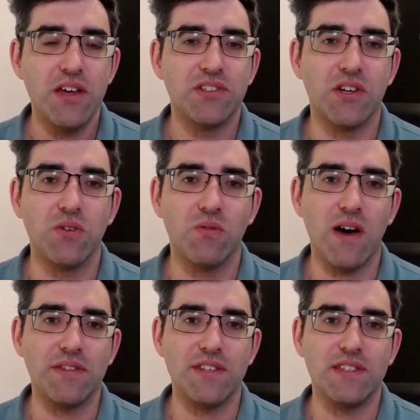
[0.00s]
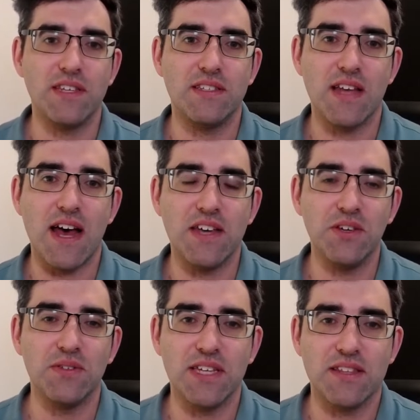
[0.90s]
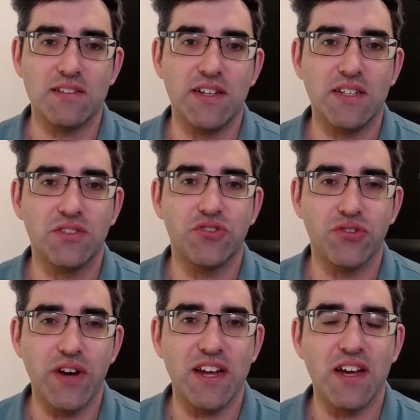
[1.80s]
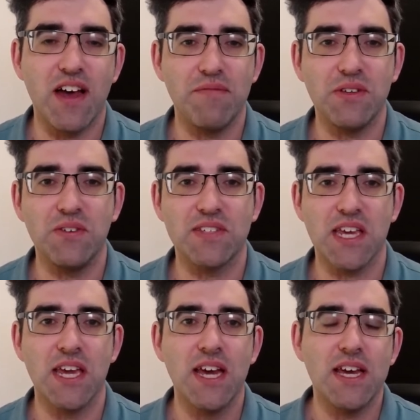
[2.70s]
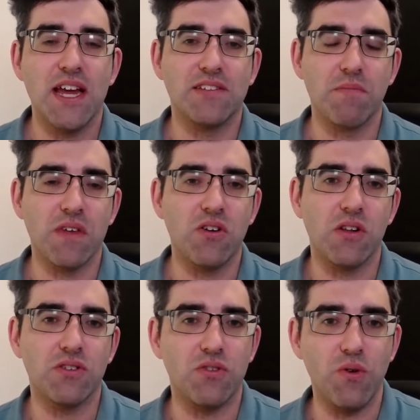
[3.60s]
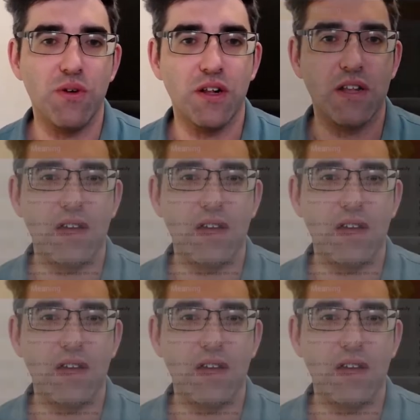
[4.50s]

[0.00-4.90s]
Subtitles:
So what this is, using this little trick I've been using, it's something called Google